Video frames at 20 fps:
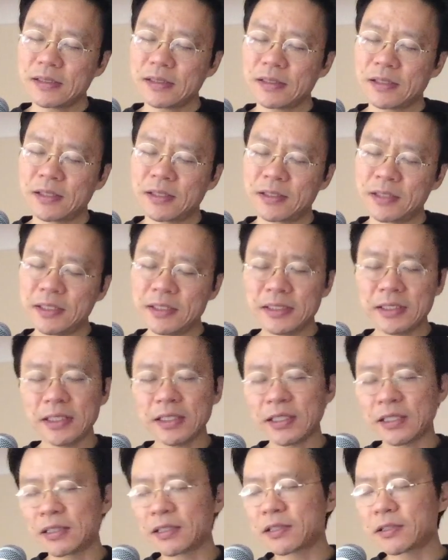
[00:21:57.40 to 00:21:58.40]
artistic
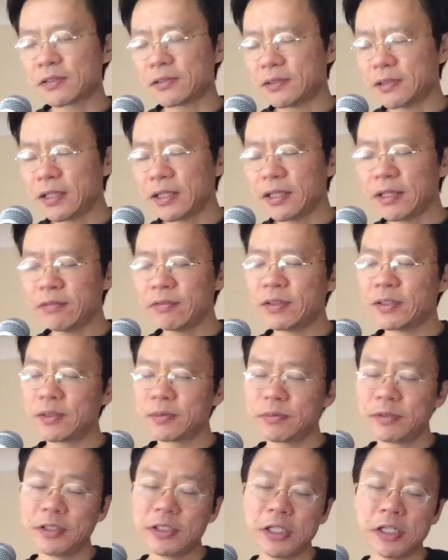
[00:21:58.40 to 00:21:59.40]
and creative
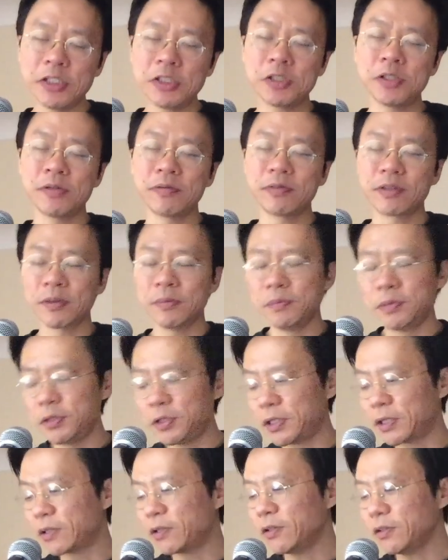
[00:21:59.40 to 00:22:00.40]
interpretation of
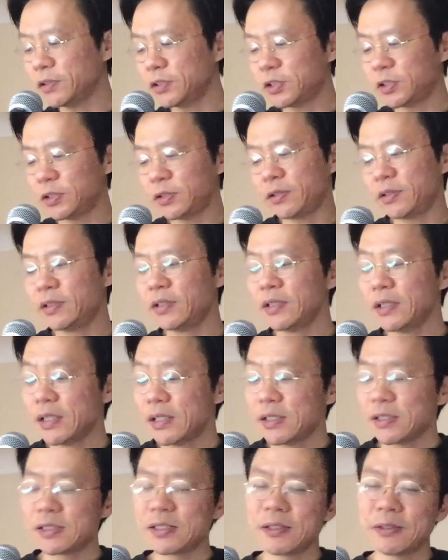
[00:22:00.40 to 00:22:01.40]
computing culture.
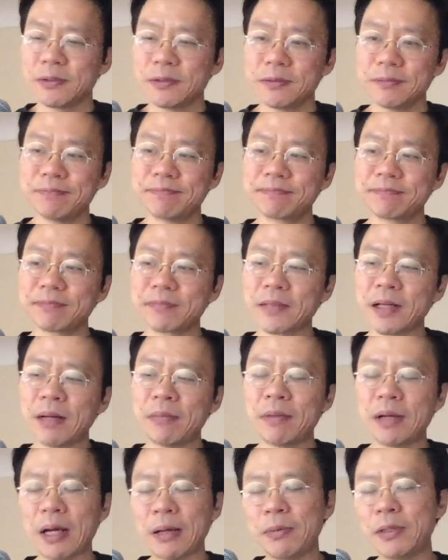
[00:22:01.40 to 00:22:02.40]
So
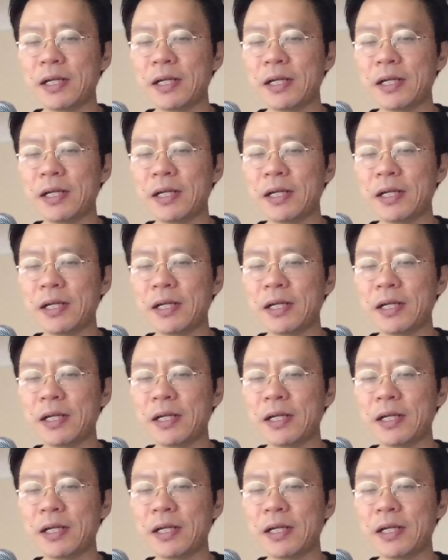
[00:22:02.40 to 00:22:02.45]
I've been